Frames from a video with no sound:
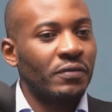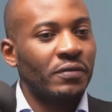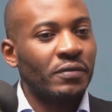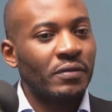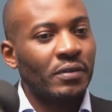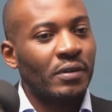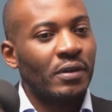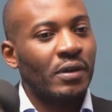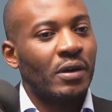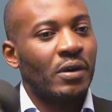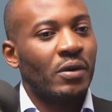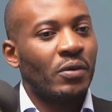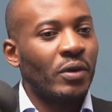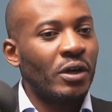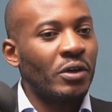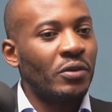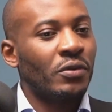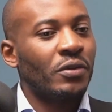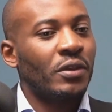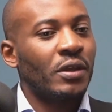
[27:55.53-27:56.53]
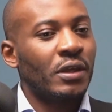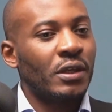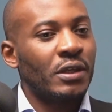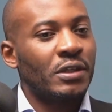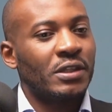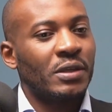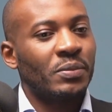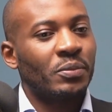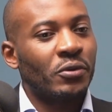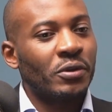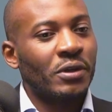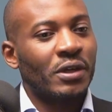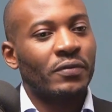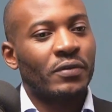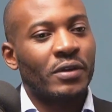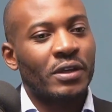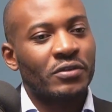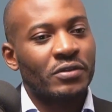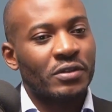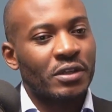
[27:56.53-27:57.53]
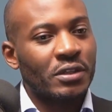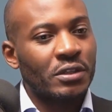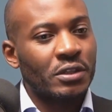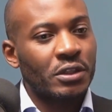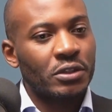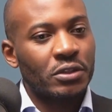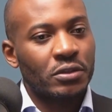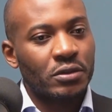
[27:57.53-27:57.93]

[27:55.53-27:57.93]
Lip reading: Why do you think it's important for us to transition?